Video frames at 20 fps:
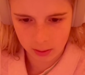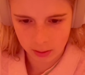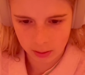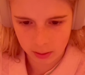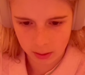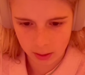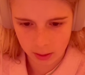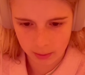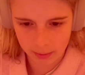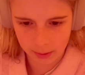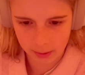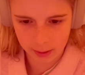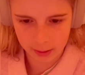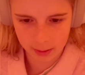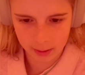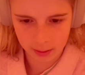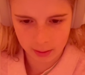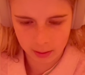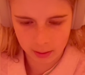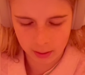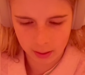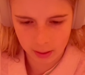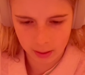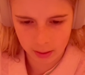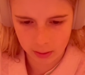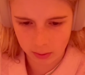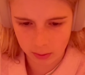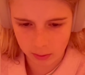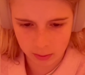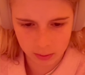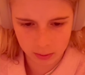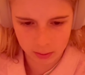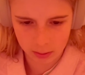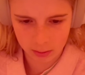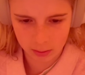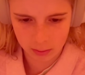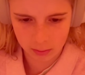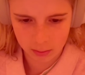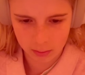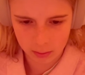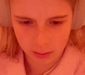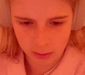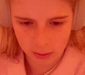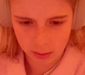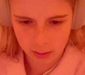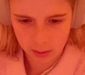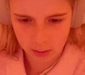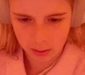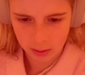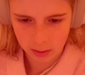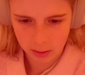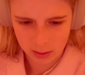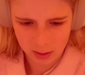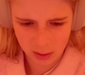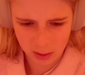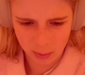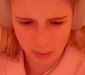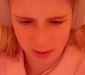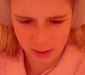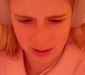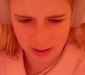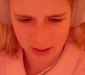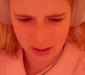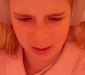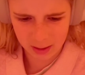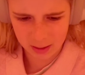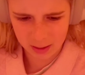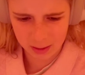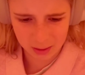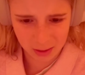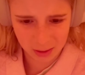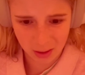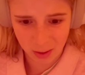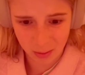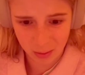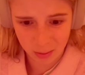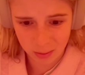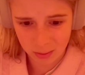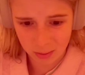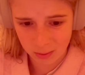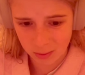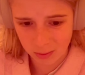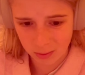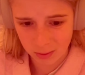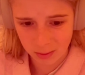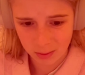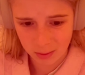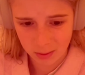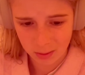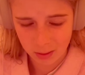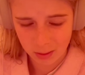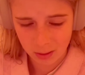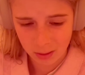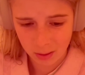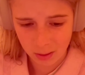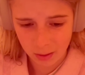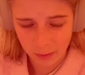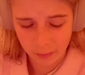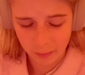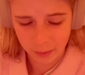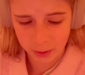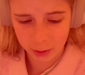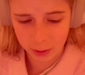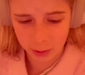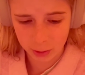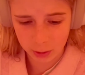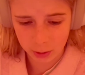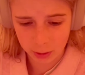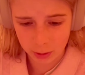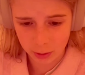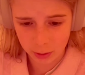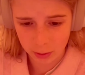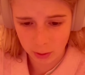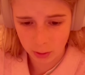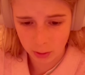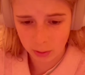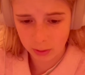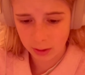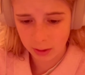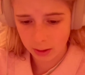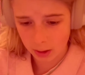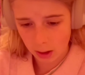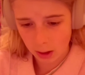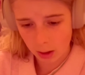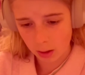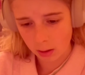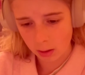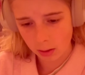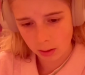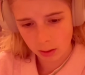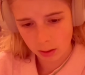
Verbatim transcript: Take place in high school, no. Good with guns, no. Feature students, yeah.